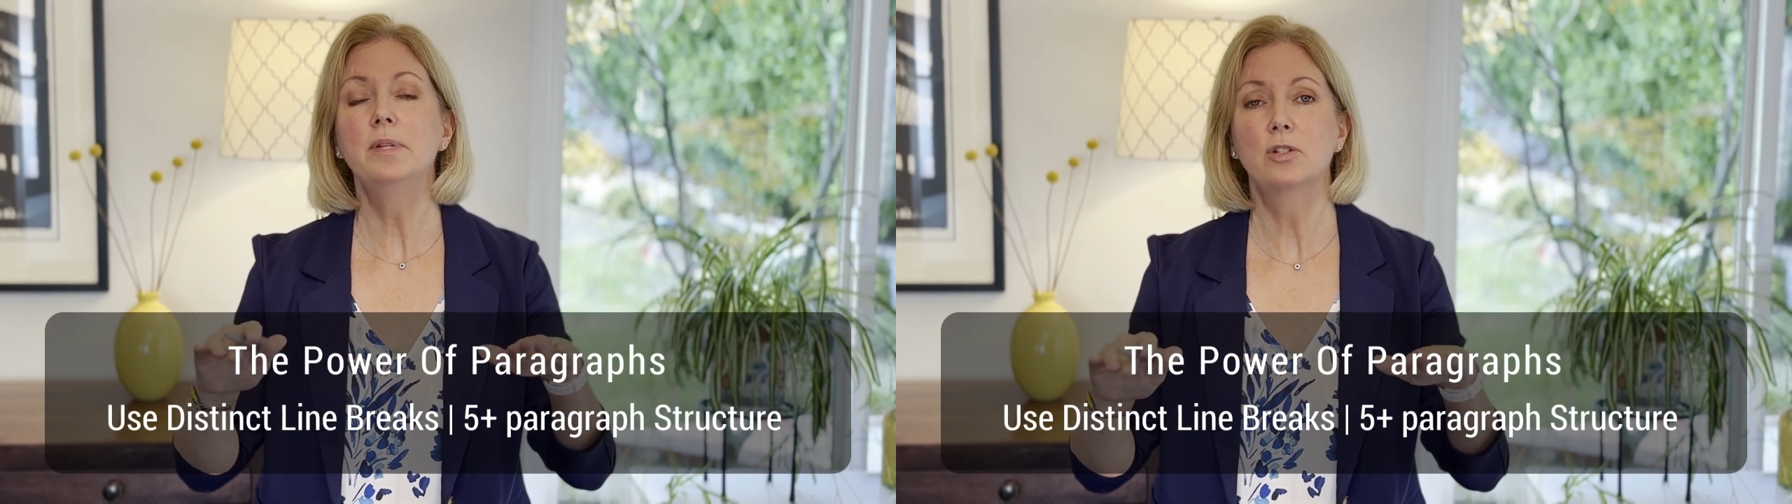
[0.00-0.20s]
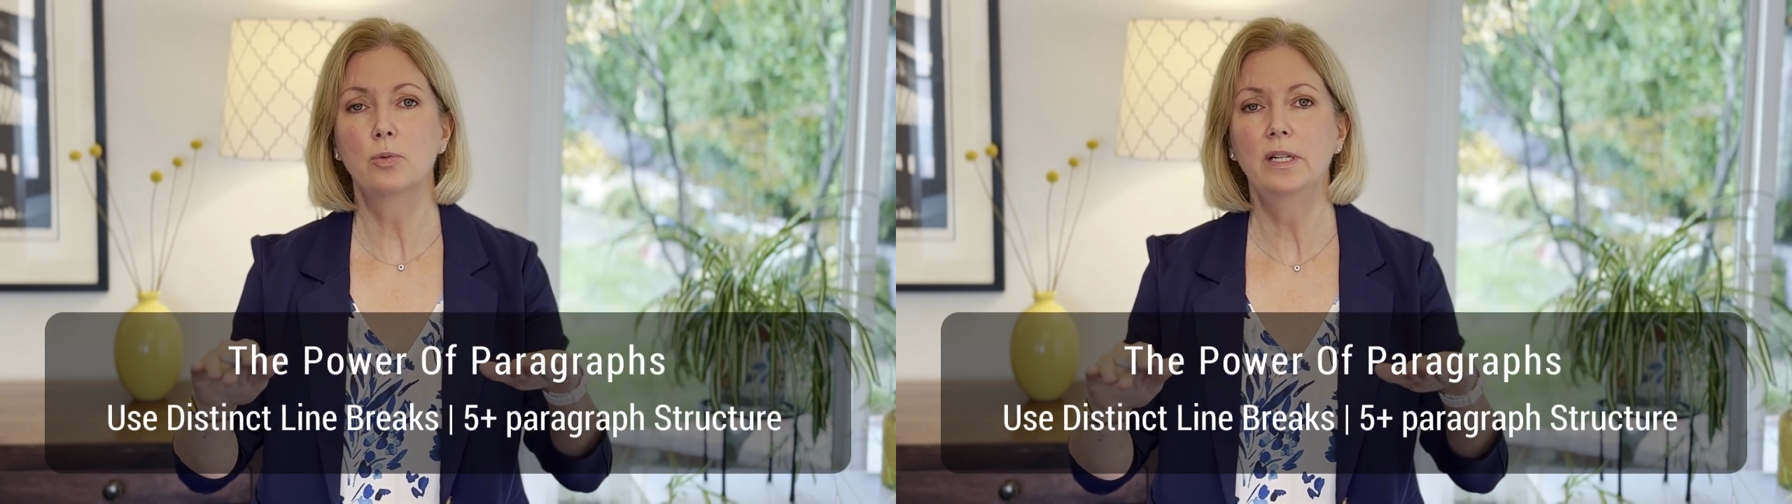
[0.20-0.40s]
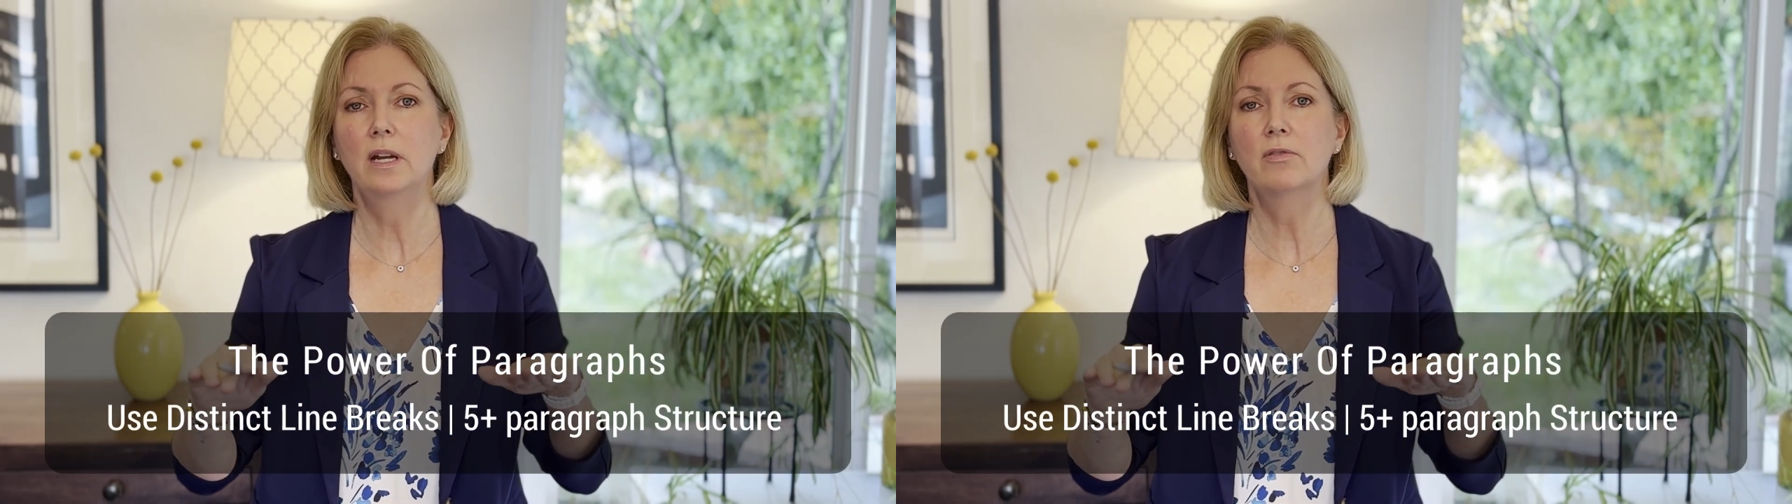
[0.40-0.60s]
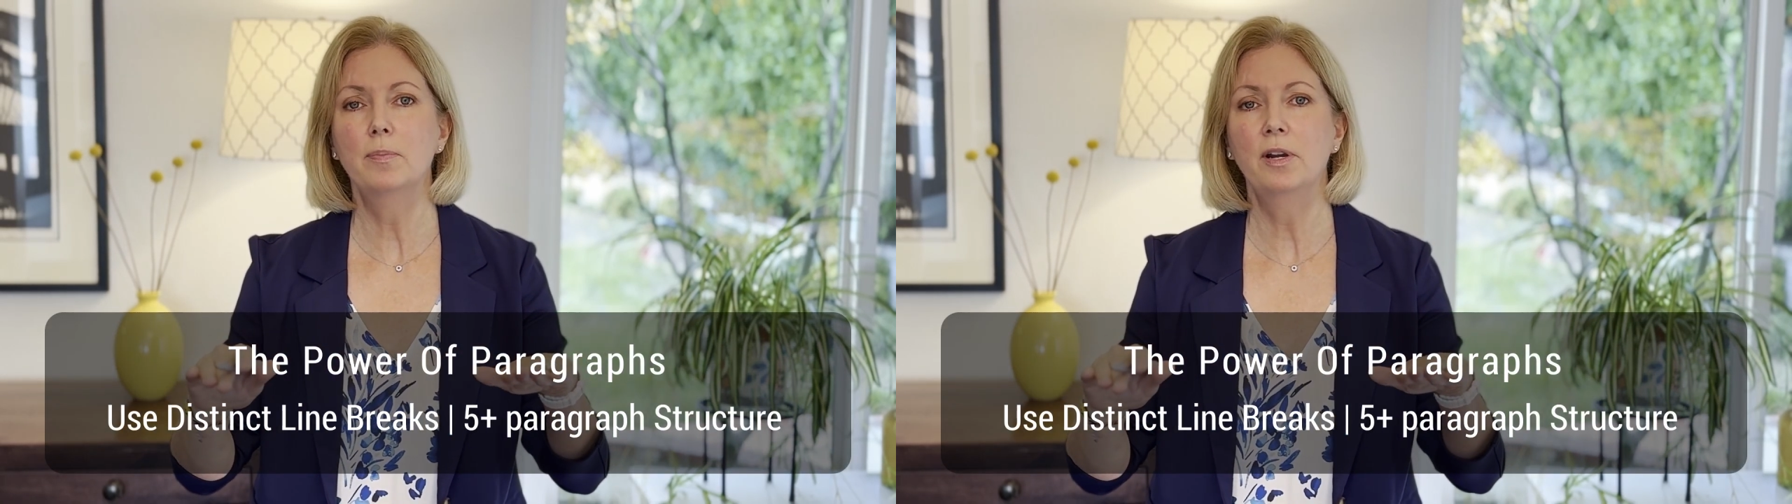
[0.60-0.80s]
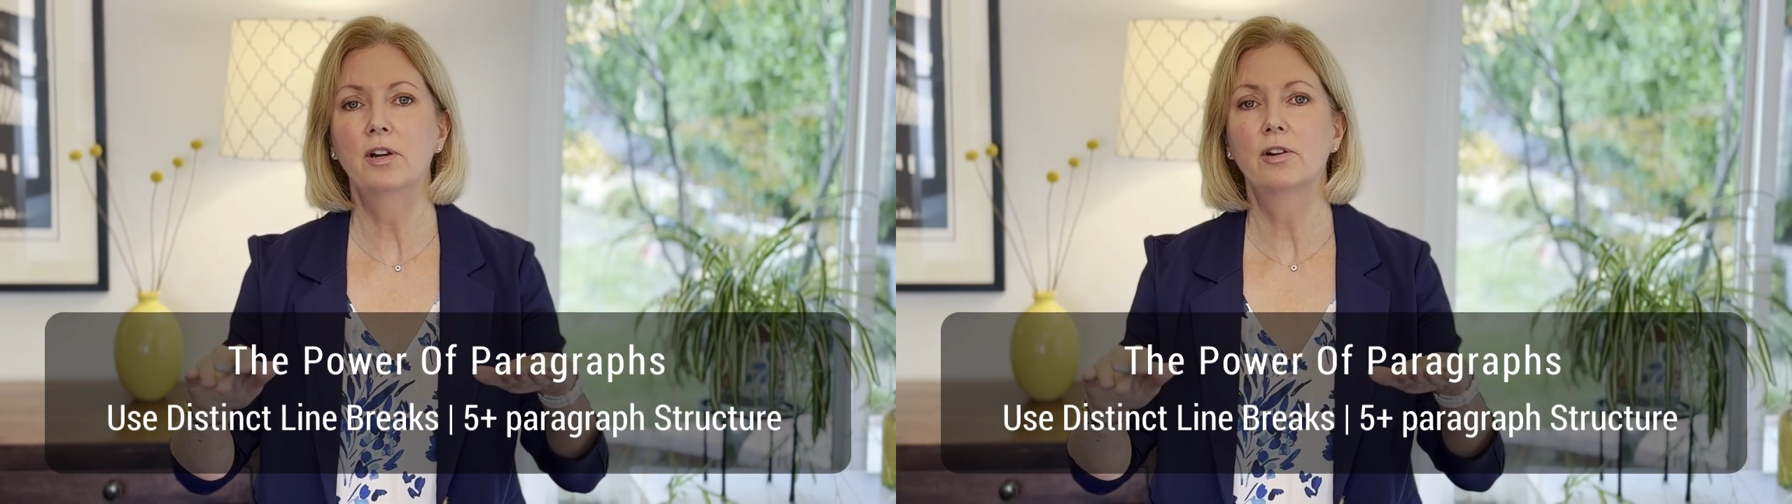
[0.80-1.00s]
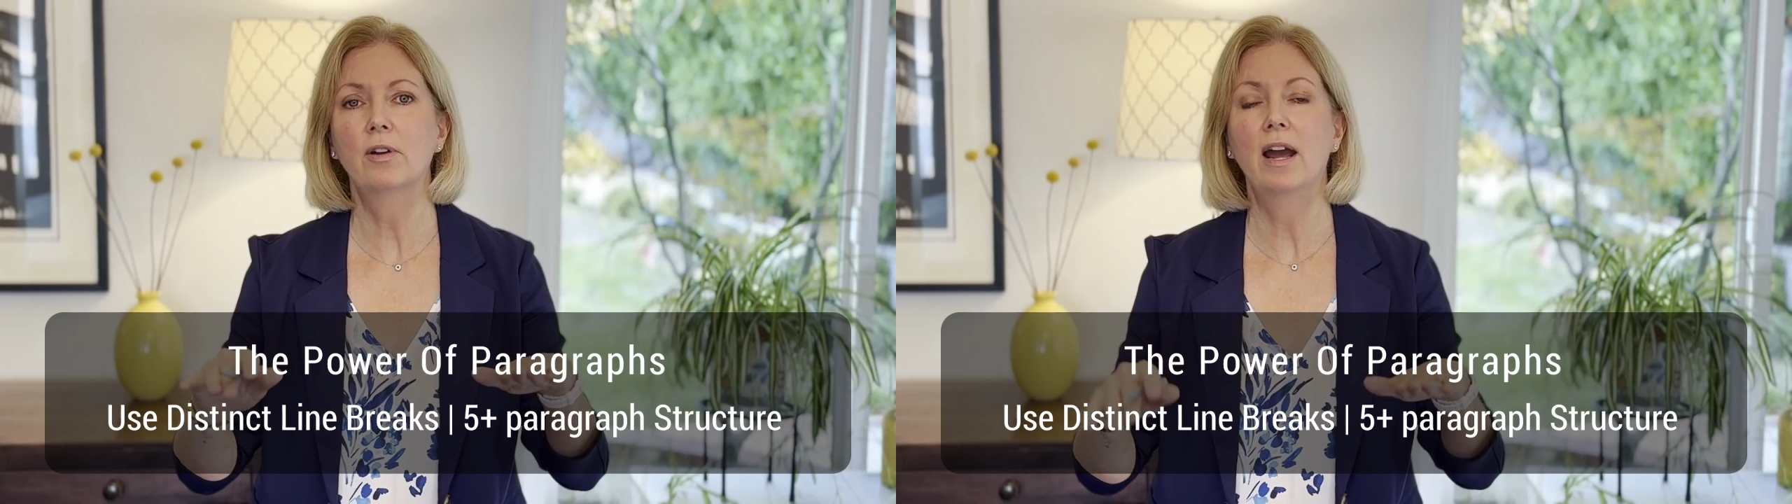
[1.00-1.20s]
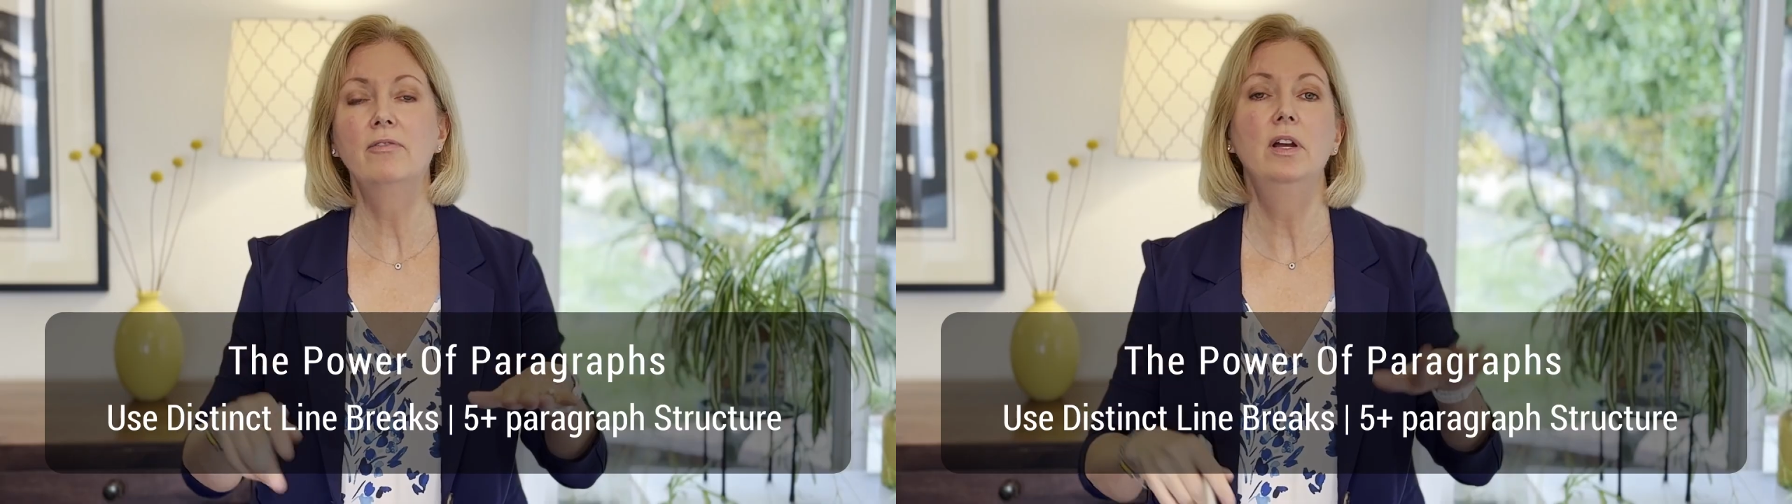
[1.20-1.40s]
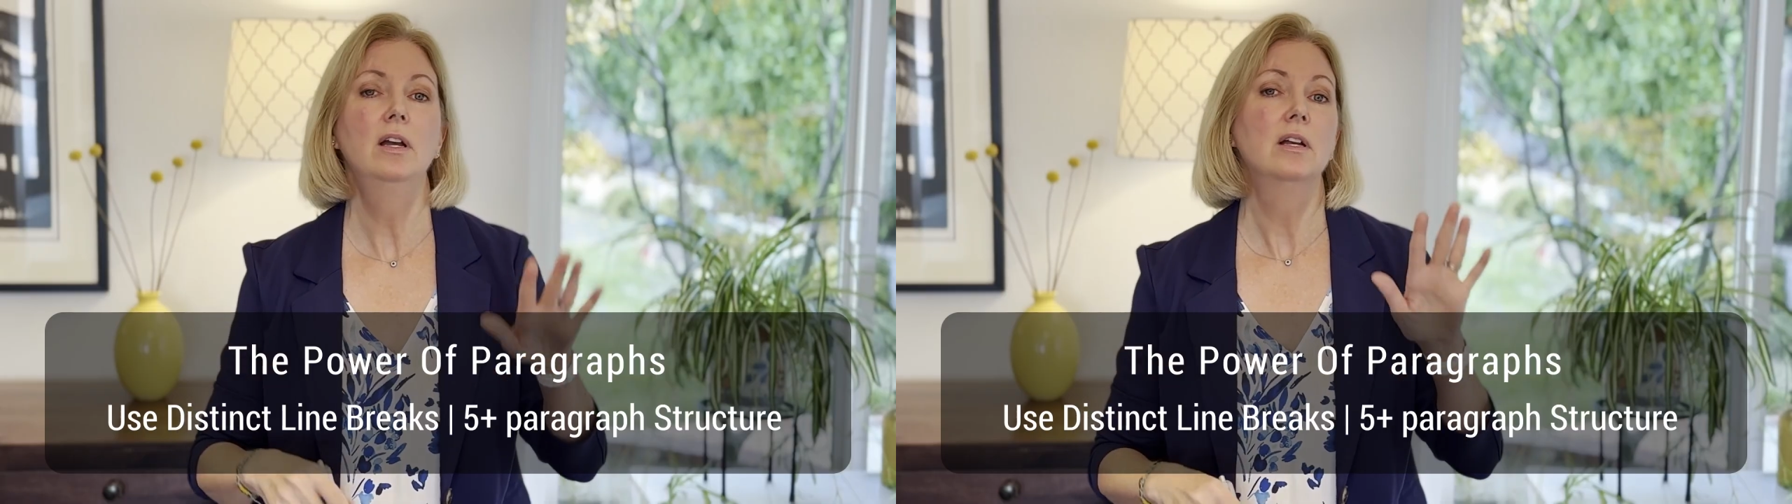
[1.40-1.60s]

between every paragraph,